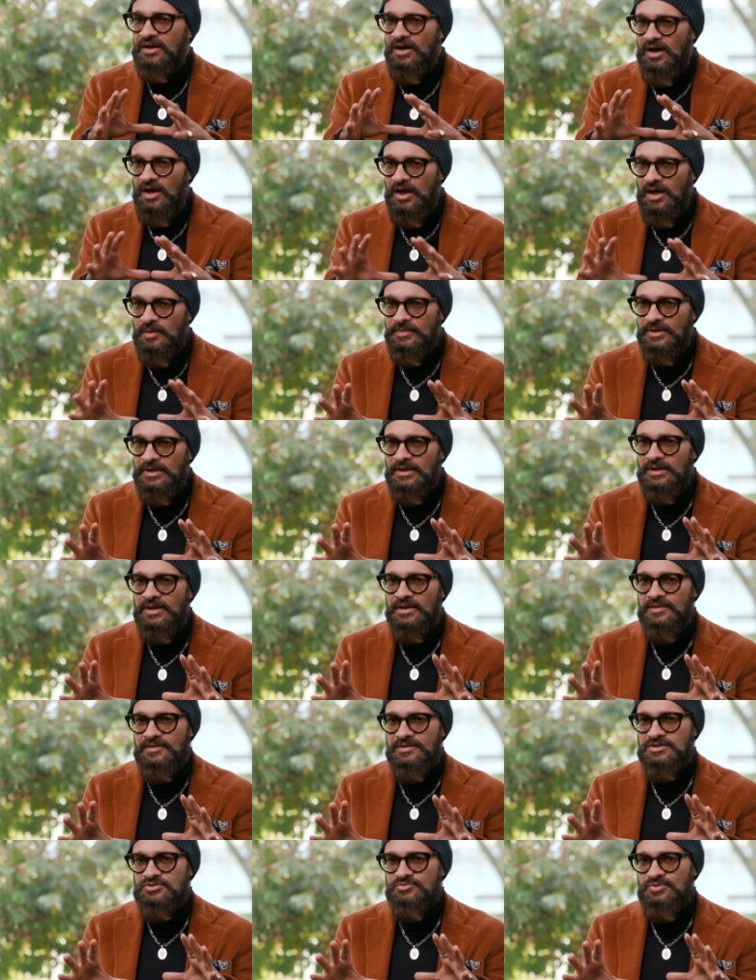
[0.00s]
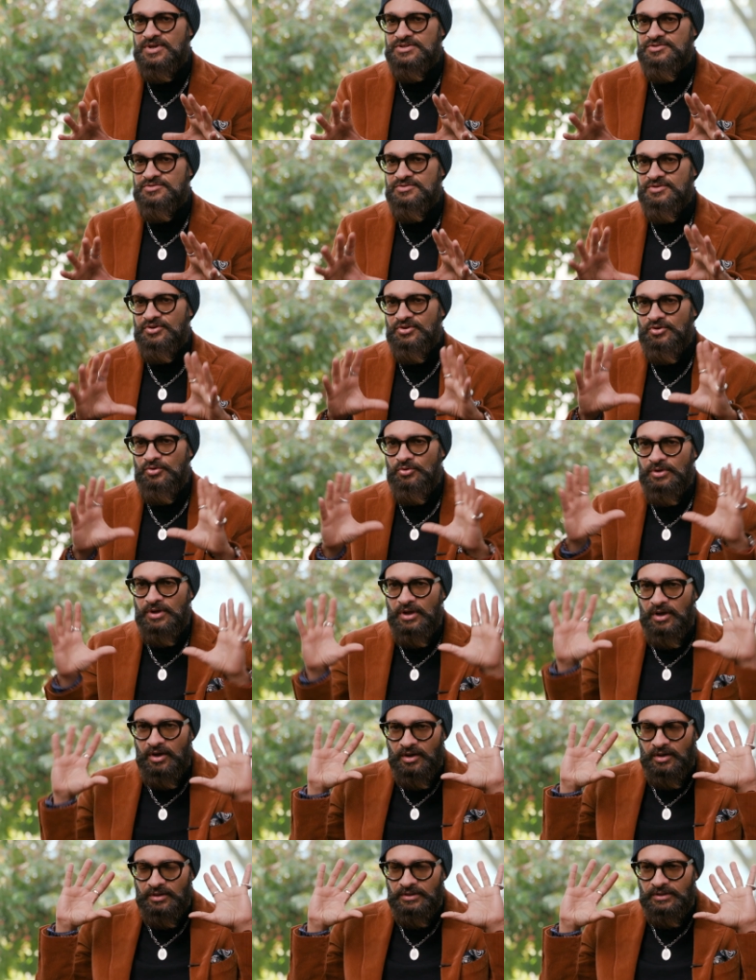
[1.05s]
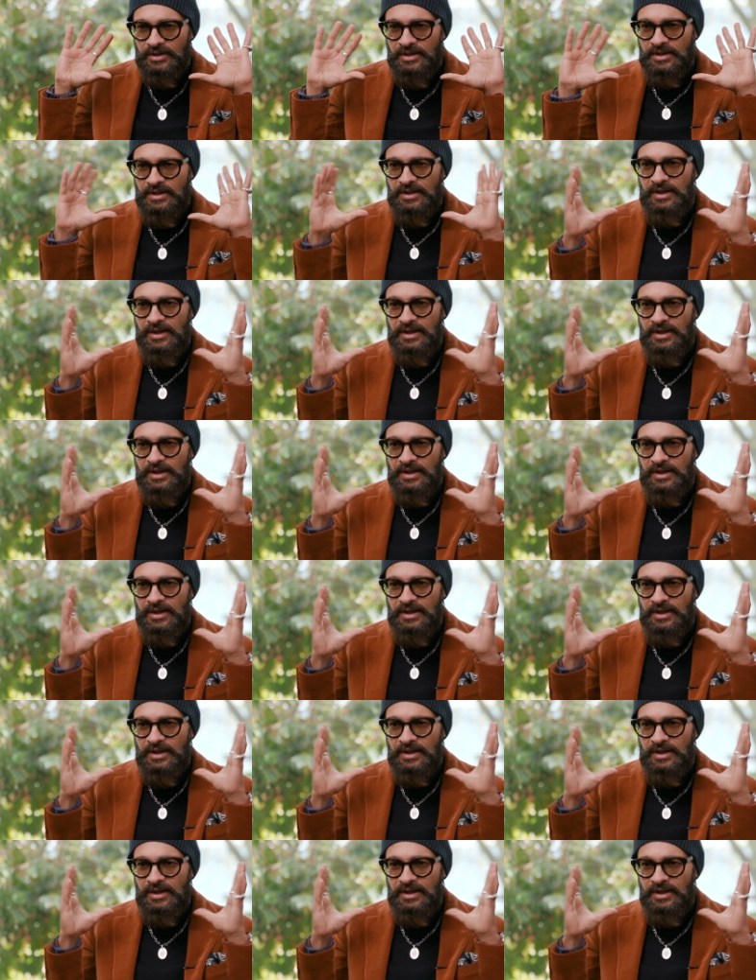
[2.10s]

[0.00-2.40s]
calming the stressors that are going on